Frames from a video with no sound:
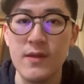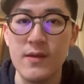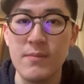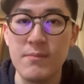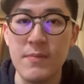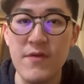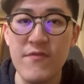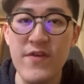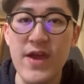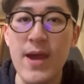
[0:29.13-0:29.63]

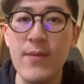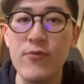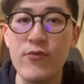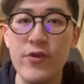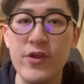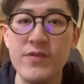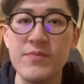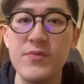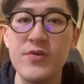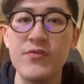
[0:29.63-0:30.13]
My
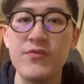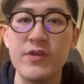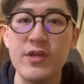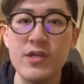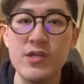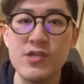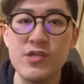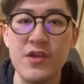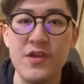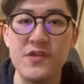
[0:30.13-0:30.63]
favorite
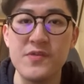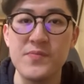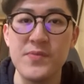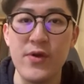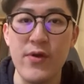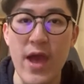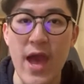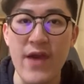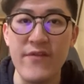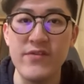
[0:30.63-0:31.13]
musician is
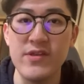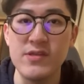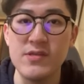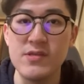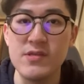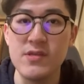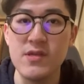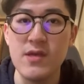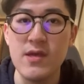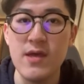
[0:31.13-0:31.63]
Bill
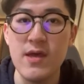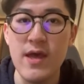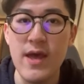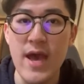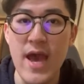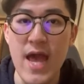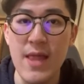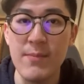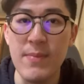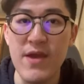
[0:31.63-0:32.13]
Evans
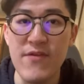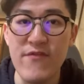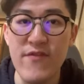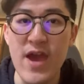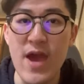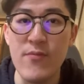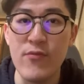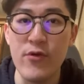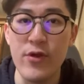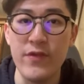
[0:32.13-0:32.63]
and my
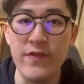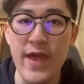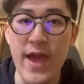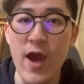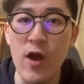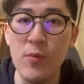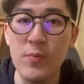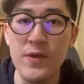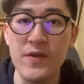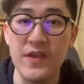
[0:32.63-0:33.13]
favorite
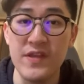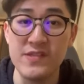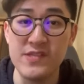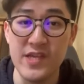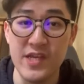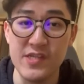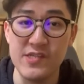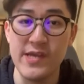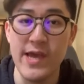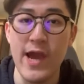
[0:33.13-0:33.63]
album is
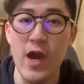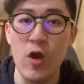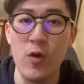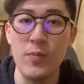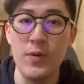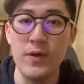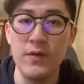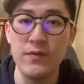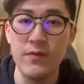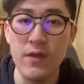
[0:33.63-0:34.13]
his
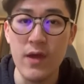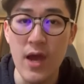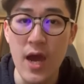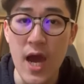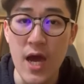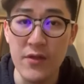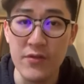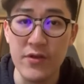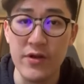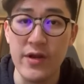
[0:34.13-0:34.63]
album
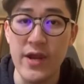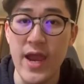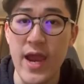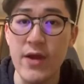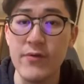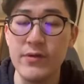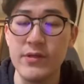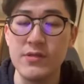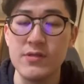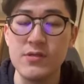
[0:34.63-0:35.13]

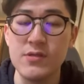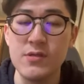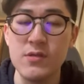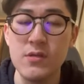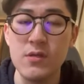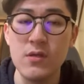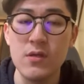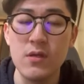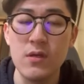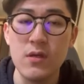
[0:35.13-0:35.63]
Undercurrent.
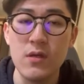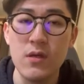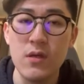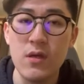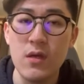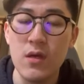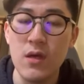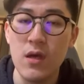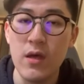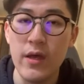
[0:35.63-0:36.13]

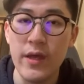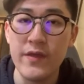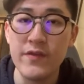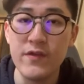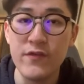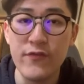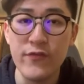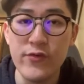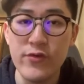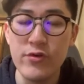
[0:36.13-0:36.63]
In
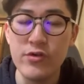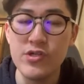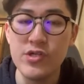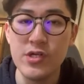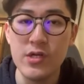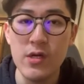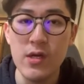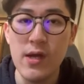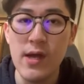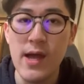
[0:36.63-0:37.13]
the
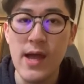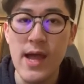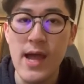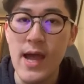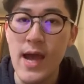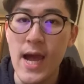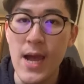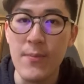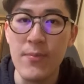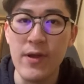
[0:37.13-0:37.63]
future,
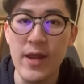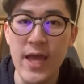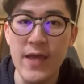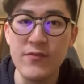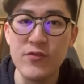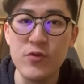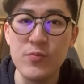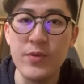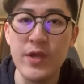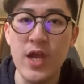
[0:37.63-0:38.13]
I plan
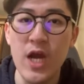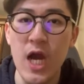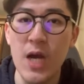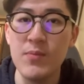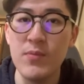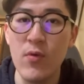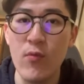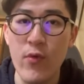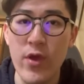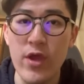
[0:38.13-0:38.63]
to
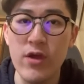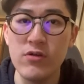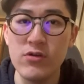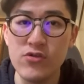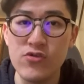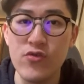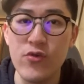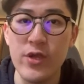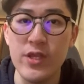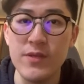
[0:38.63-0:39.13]
become a
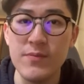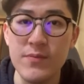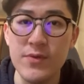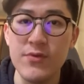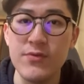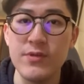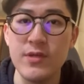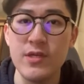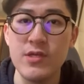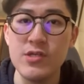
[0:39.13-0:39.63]
well-trained
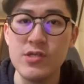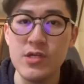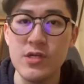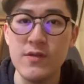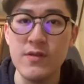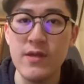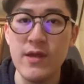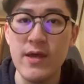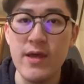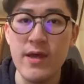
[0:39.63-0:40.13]

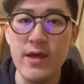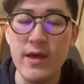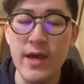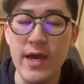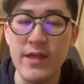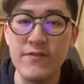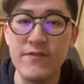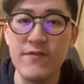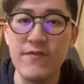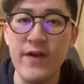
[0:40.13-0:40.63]
musician
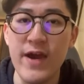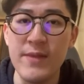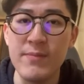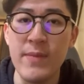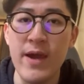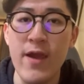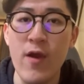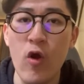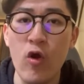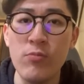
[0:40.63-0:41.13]
and find
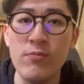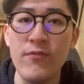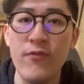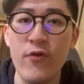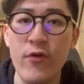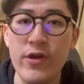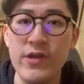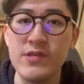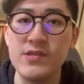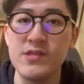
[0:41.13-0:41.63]
my own
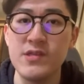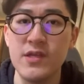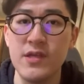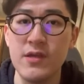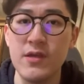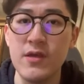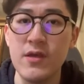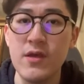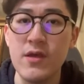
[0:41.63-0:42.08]
voicing.